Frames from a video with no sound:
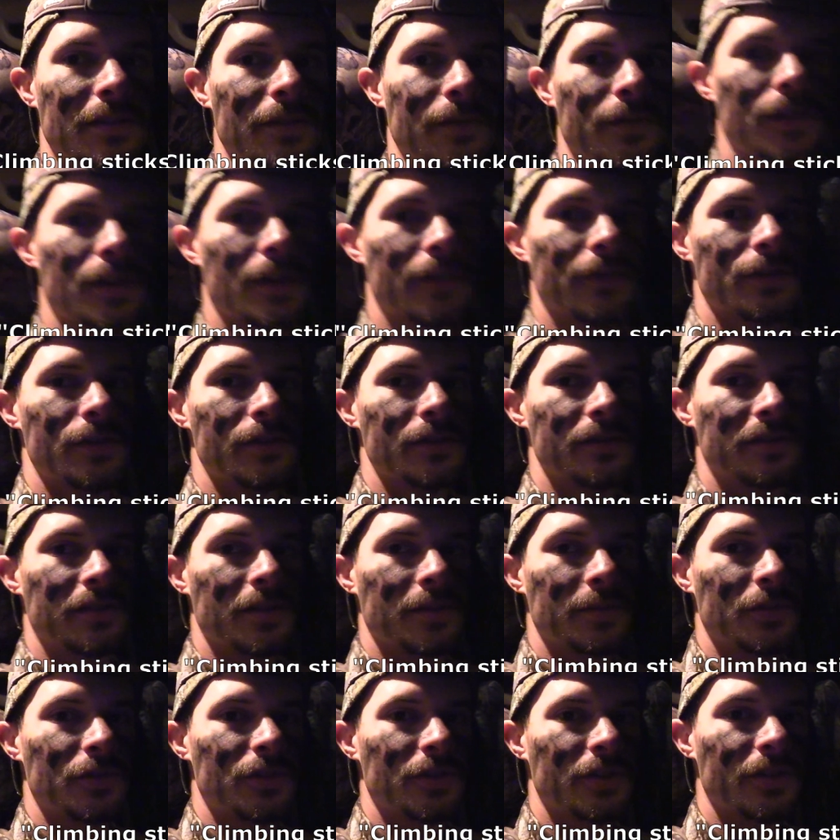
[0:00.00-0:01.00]
If you never used
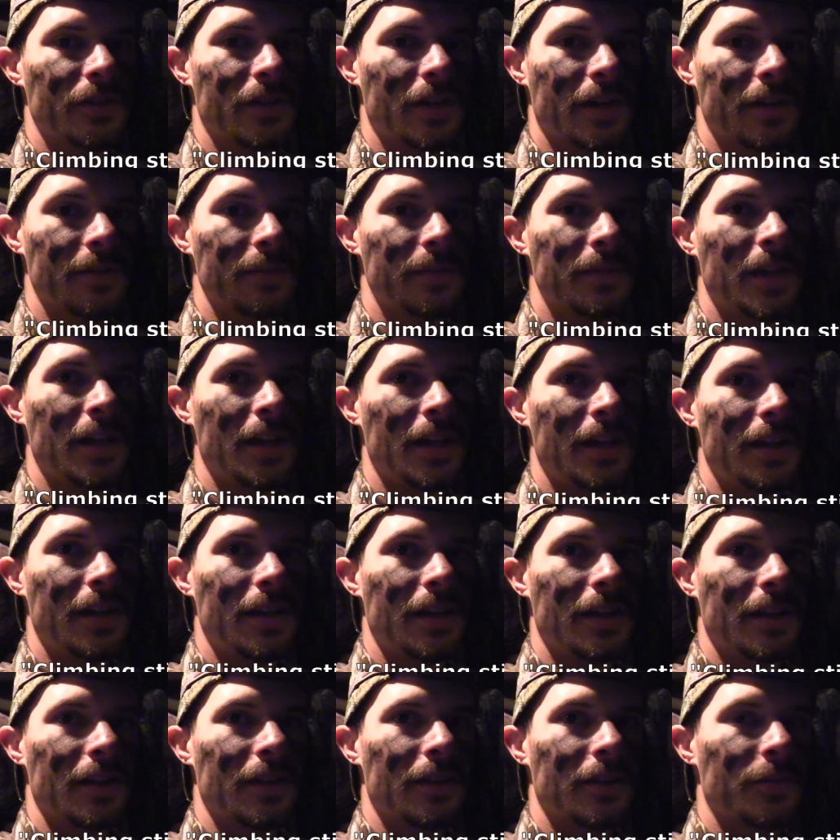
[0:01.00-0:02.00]
them, you should try them.
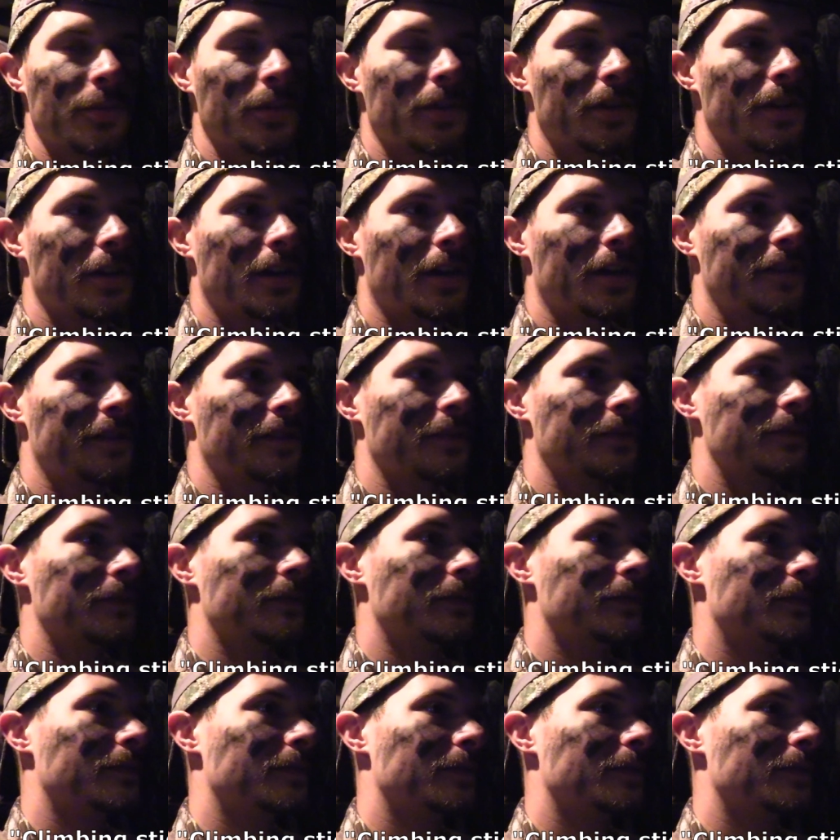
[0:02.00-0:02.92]
They're pretty awesome.